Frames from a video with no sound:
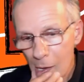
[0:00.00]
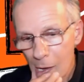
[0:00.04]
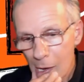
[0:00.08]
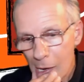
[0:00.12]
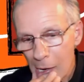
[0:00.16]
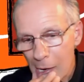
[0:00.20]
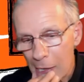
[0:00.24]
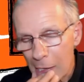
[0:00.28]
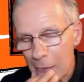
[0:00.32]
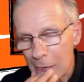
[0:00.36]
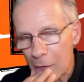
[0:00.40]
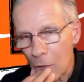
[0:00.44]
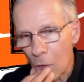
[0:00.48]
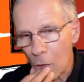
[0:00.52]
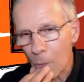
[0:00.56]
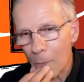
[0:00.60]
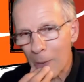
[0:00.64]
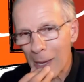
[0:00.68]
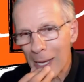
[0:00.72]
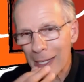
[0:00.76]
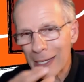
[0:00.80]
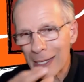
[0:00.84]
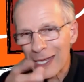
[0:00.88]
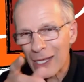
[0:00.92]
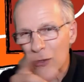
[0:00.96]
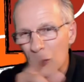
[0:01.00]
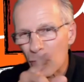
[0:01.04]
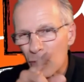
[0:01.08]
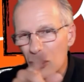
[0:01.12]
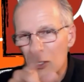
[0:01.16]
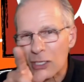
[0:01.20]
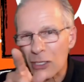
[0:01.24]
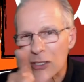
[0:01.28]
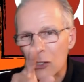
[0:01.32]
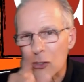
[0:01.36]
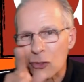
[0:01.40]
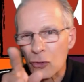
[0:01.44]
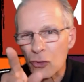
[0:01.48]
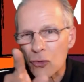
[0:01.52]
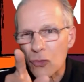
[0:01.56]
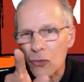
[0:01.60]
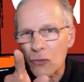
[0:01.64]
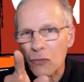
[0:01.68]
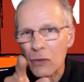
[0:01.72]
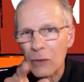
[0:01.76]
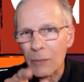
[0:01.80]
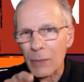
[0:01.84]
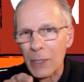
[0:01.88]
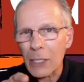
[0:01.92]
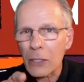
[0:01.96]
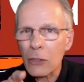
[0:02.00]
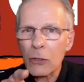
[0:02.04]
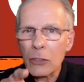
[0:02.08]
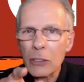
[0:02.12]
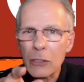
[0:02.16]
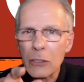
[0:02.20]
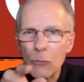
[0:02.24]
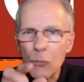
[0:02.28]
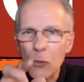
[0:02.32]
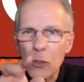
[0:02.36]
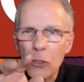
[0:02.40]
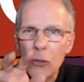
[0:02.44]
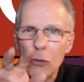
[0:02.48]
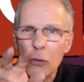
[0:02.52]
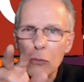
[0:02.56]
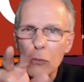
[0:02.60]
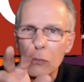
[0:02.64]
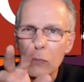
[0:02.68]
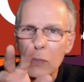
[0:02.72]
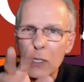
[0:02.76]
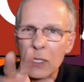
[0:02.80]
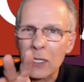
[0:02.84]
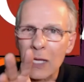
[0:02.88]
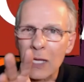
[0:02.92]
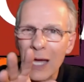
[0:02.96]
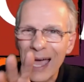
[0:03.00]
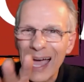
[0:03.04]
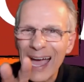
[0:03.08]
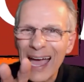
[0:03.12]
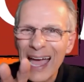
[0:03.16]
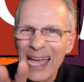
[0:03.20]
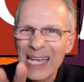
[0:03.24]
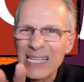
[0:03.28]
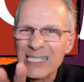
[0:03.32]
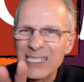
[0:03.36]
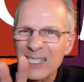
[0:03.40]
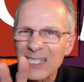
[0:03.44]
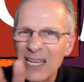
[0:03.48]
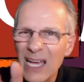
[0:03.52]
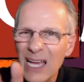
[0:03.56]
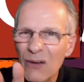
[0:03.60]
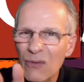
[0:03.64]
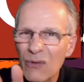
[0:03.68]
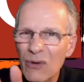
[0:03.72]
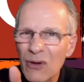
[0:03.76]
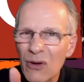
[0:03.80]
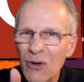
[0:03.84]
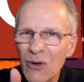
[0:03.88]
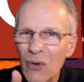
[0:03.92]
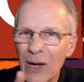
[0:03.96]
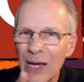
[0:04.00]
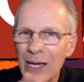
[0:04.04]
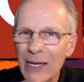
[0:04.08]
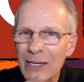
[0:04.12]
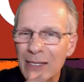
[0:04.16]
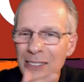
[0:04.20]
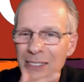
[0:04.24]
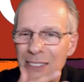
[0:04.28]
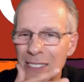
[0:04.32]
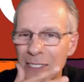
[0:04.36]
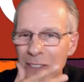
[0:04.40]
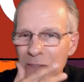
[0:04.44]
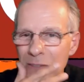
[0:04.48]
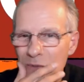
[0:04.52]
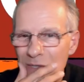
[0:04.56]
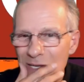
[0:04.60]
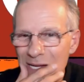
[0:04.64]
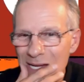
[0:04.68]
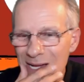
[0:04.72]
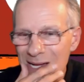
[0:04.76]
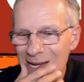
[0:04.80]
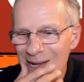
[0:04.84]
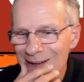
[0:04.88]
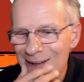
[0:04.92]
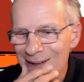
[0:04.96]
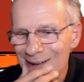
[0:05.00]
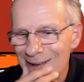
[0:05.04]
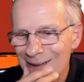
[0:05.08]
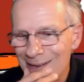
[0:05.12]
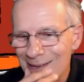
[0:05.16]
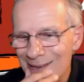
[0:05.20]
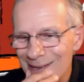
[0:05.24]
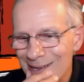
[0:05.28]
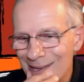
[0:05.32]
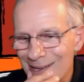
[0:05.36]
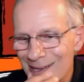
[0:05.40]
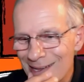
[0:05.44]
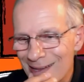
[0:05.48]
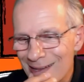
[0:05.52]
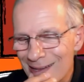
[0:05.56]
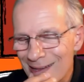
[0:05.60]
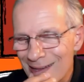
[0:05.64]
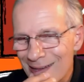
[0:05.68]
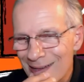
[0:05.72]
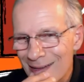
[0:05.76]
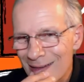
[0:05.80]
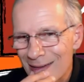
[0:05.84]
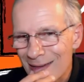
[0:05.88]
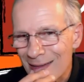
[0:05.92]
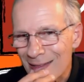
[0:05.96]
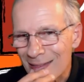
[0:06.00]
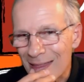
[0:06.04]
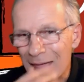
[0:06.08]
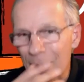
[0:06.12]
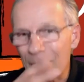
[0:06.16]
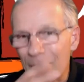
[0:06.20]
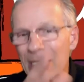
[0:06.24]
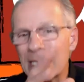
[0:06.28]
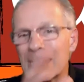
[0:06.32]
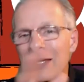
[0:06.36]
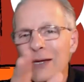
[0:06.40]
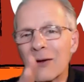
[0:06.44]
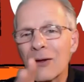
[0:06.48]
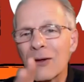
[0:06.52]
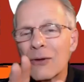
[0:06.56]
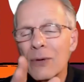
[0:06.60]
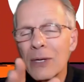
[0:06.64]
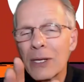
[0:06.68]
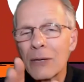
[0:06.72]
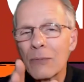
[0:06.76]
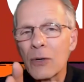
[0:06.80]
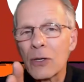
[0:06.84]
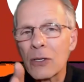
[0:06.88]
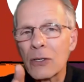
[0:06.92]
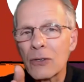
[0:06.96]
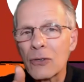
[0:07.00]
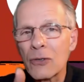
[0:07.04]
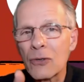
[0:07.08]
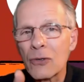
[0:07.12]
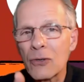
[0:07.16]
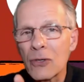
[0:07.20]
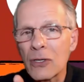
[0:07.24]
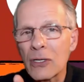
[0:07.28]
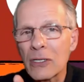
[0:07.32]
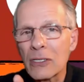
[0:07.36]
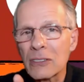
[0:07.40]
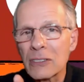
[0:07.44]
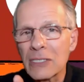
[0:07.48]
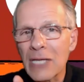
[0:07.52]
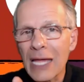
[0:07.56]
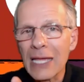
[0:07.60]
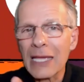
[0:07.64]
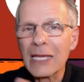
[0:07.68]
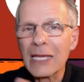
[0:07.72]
And the old man, he looked at the two of them. He looked them real in the eyes, and he got real quiet. And he says, "Well, let me tell you what I'm going to do, because I can